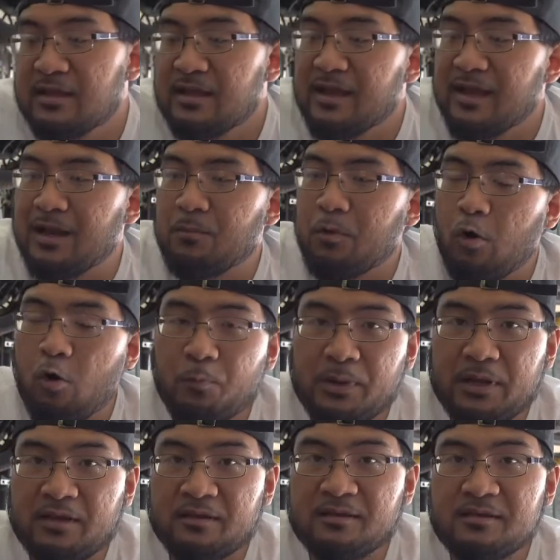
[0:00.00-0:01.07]
and I'm
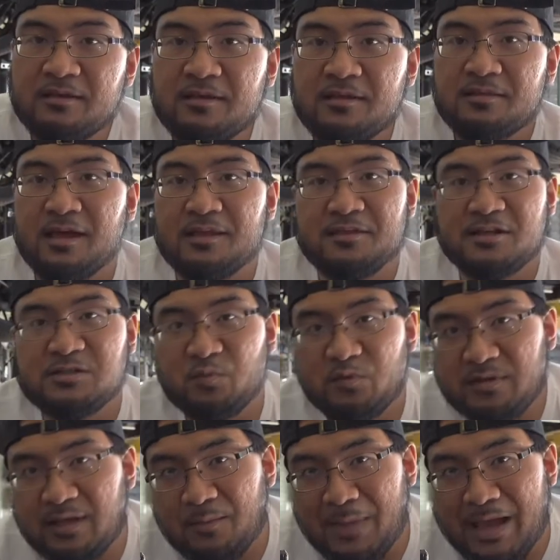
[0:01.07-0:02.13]
hoping that this one
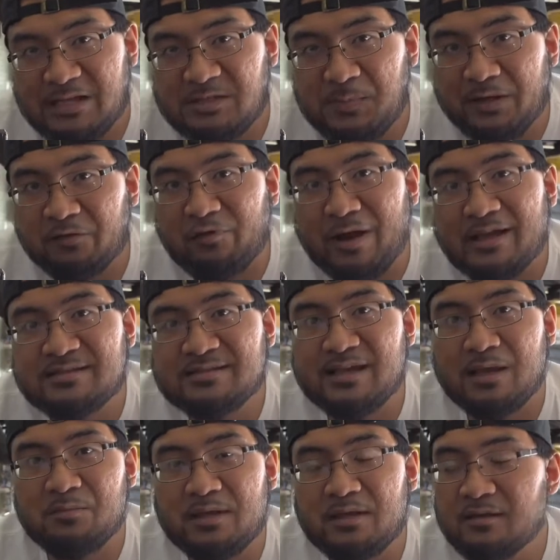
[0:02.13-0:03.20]
that Maxpeedingrods
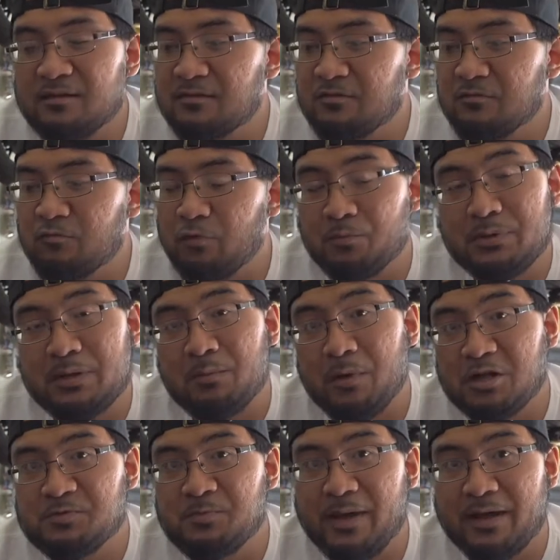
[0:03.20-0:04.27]
sent me will be
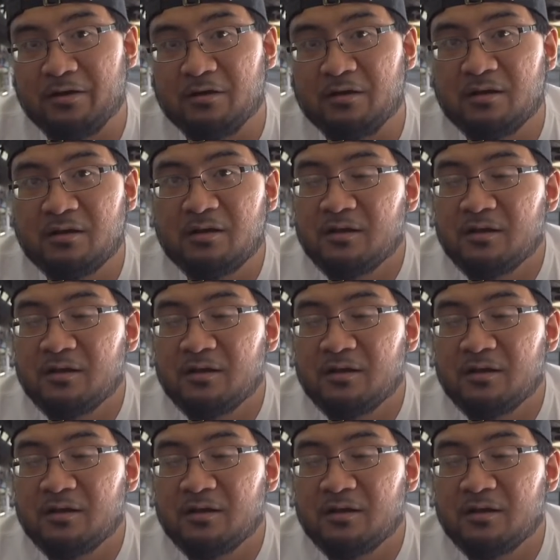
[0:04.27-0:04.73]
much better